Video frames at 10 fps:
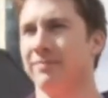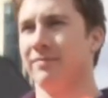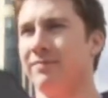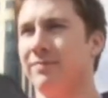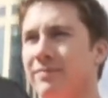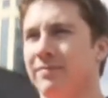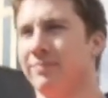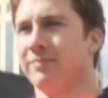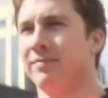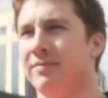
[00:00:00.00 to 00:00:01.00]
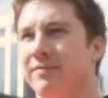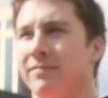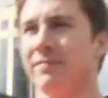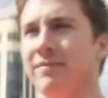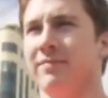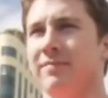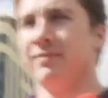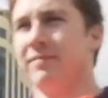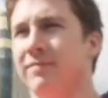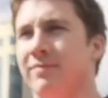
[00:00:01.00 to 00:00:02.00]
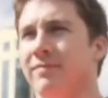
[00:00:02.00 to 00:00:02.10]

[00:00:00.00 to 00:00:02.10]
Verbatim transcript: girlfriend, go to the gym. My